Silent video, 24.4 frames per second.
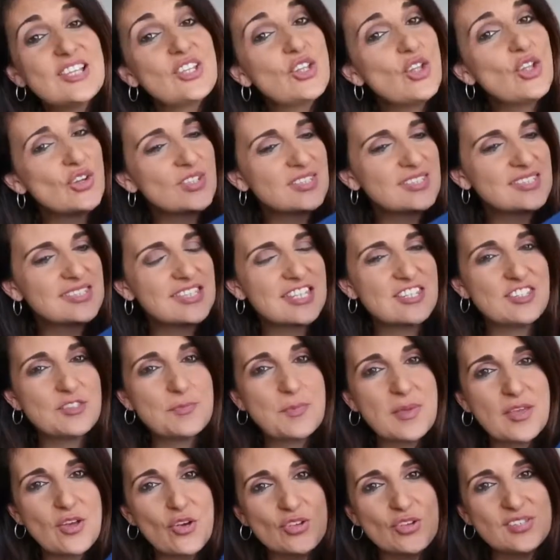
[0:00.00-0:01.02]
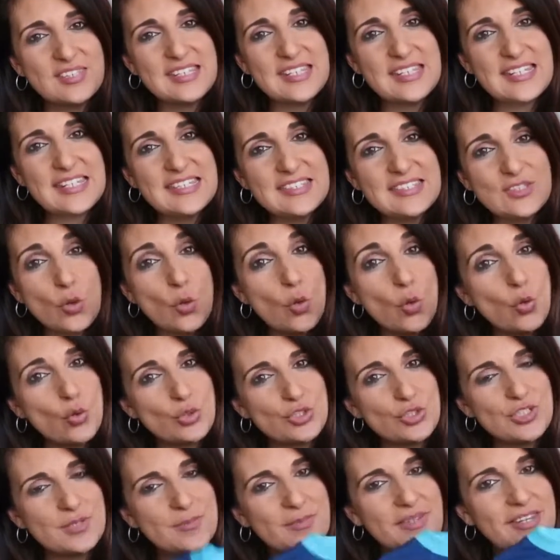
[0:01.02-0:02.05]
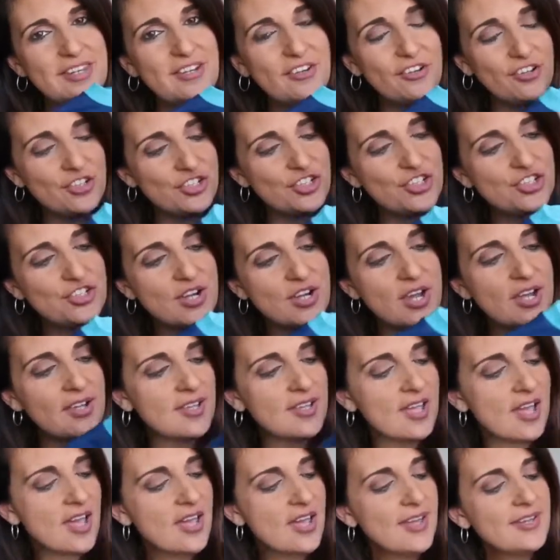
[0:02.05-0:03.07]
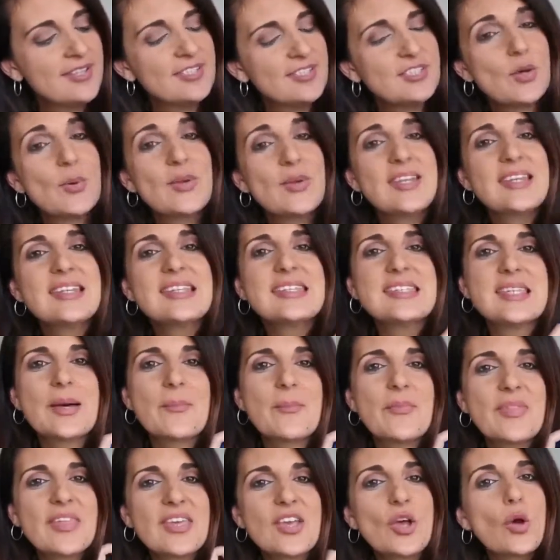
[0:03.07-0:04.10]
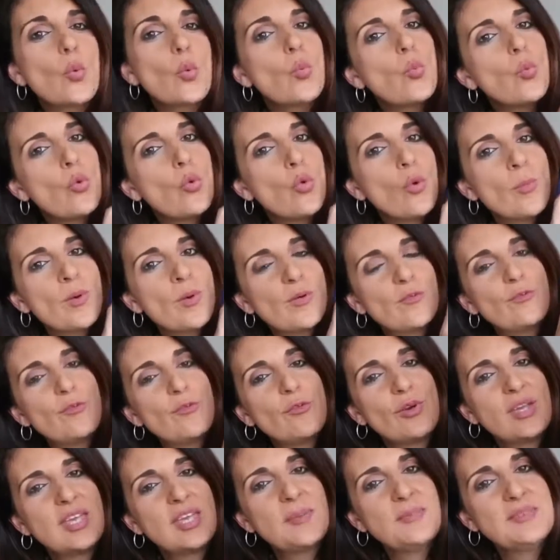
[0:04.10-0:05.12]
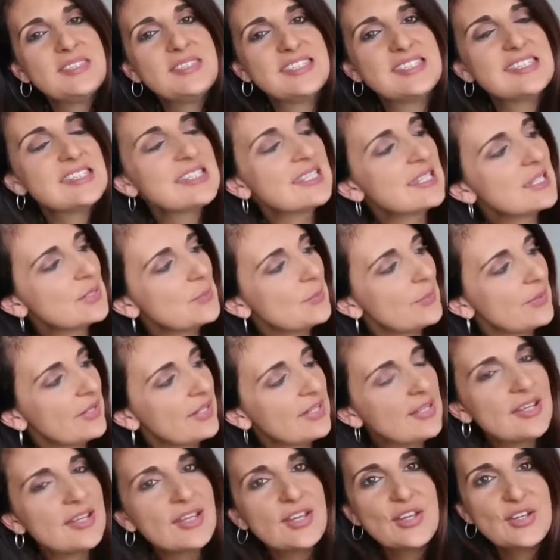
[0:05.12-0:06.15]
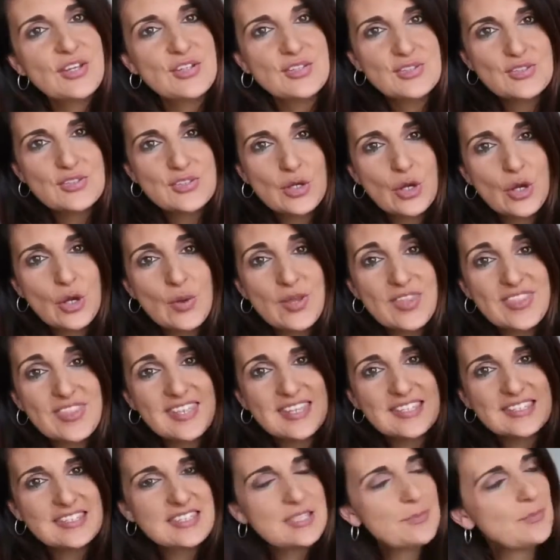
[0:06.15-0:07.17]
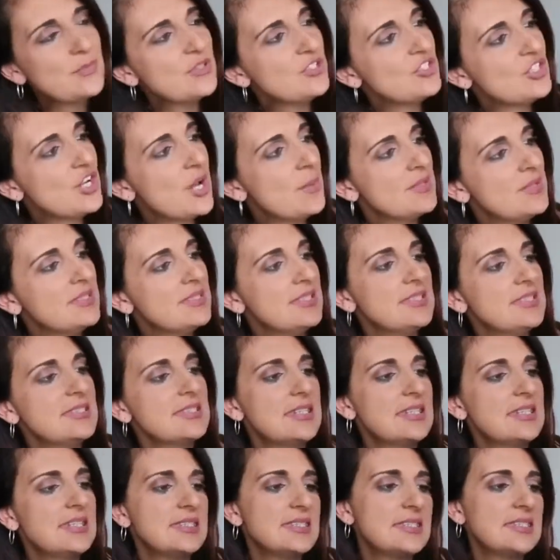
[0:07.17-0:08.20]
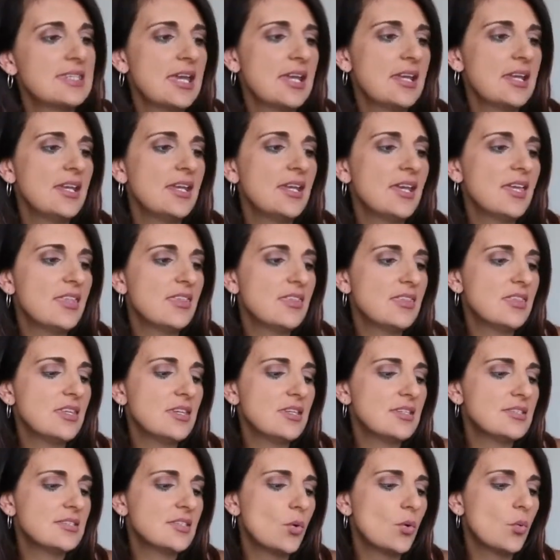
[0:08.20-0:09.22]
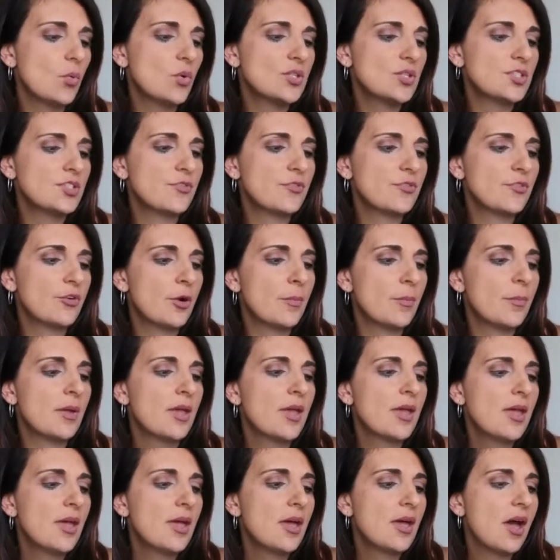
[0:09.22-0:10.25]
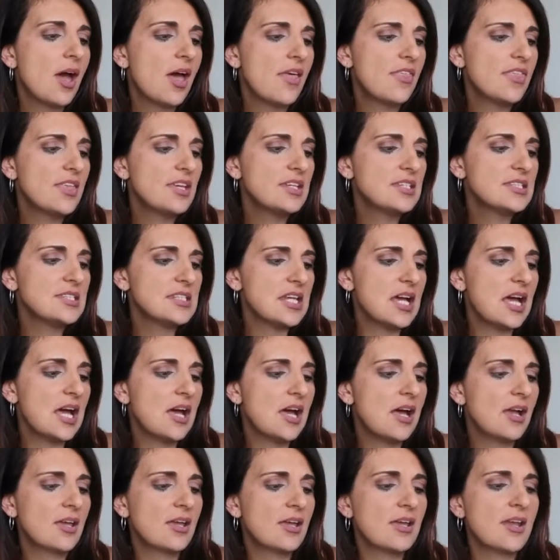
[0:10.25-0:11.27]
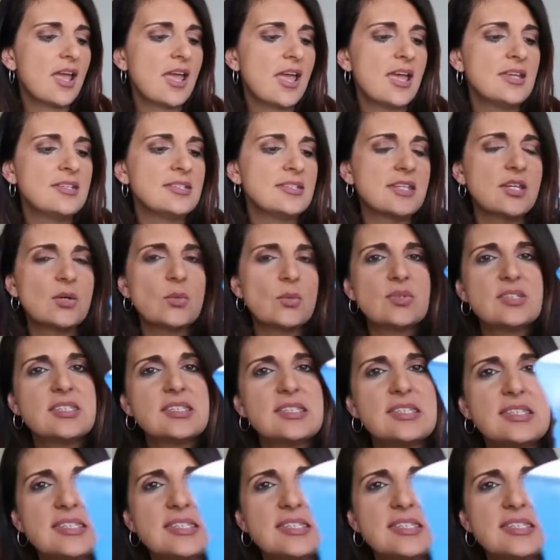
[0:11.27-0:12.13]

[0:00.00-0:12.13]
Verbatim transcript: are long sleeves because it is autumn here in Australia. So I needed something warm for him to sleep in. So these are the pyjama sets he's getting. This was from, I think, Target and it was